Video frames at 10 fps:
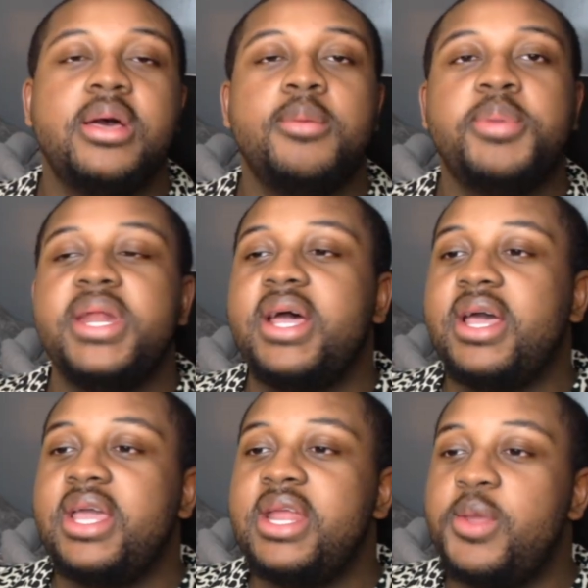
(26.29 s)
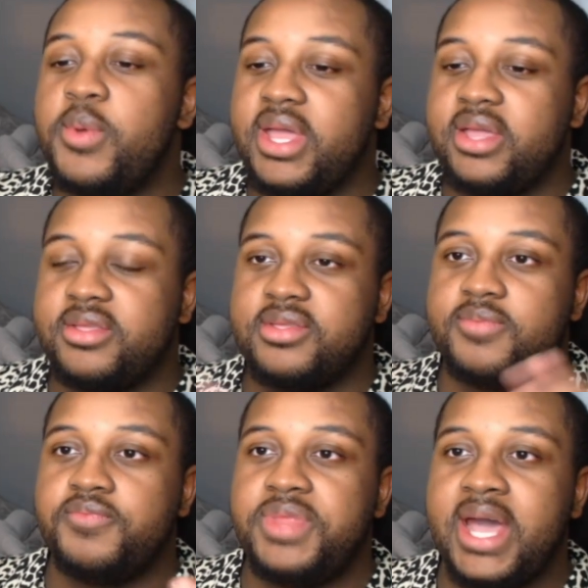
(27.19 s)
But anyways,
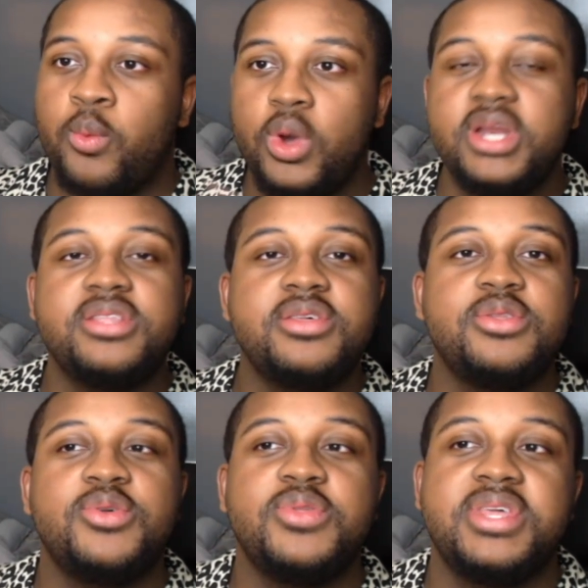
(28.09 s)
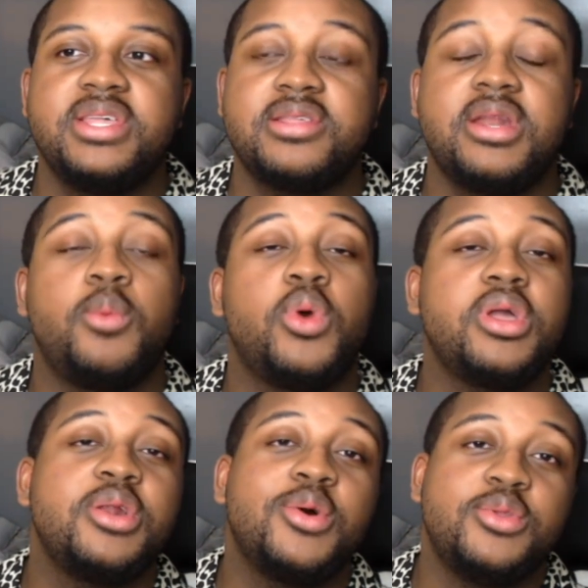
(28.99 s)
I wanted to do this, and I'm
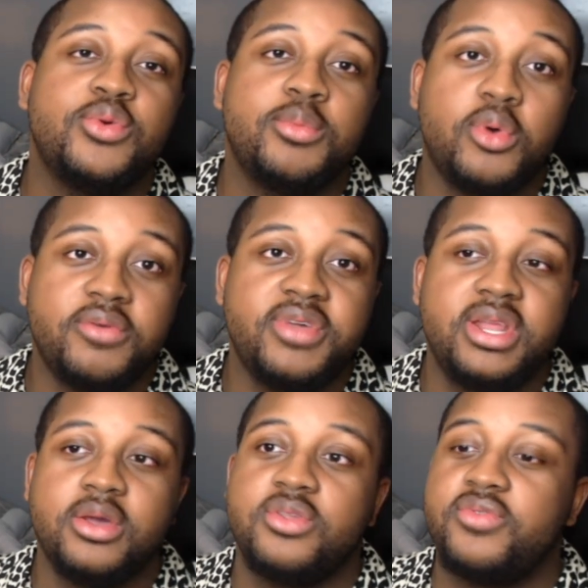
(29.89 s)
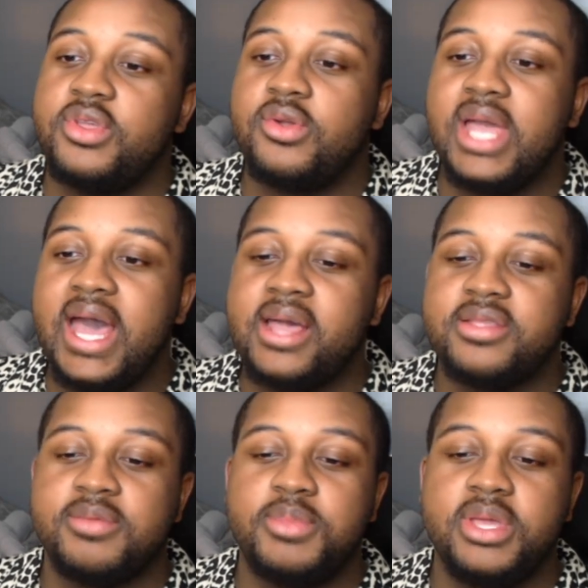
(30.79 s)
working on doing more videos for you
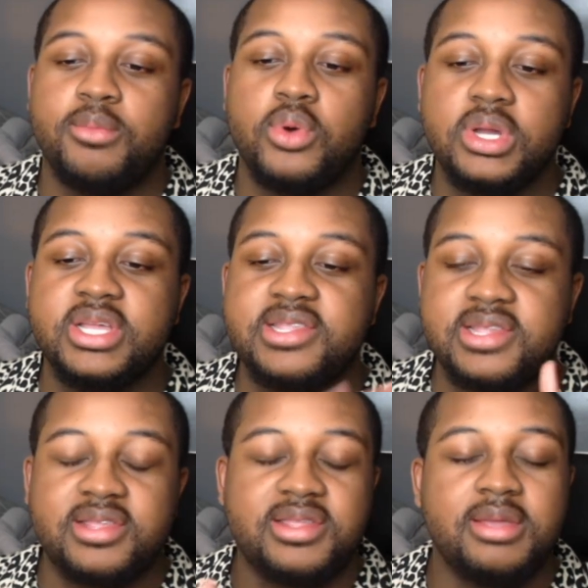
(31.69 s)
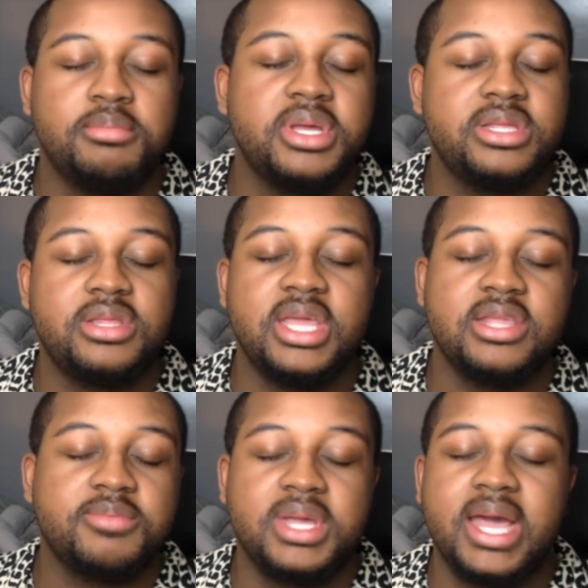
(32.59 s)
guys and being more consistent, but
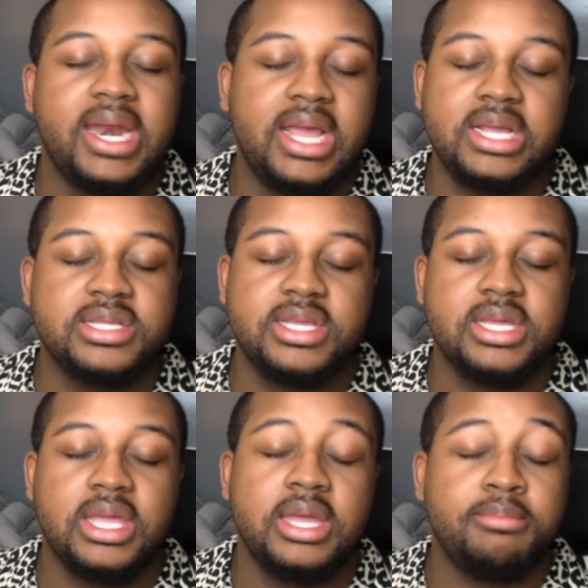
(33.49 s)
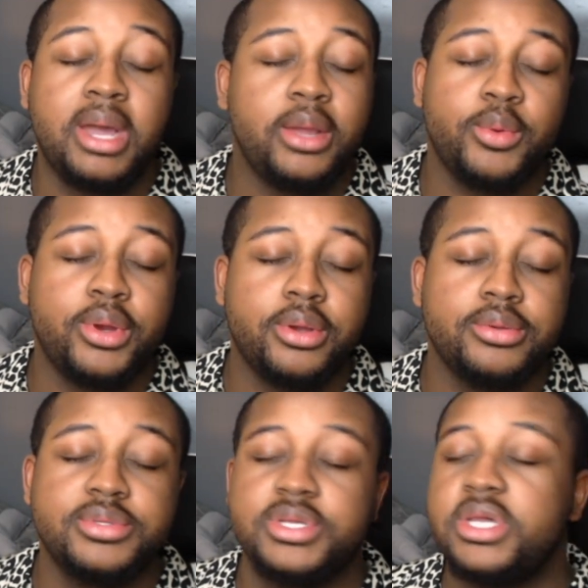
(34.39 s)
things have been kind of hectic in my
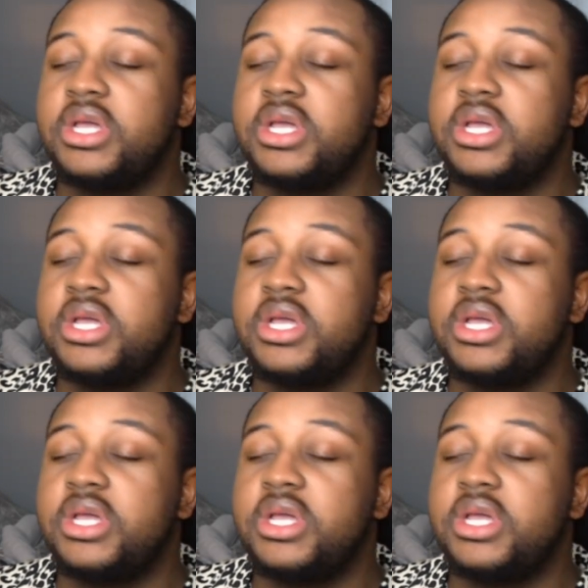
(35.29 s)
world.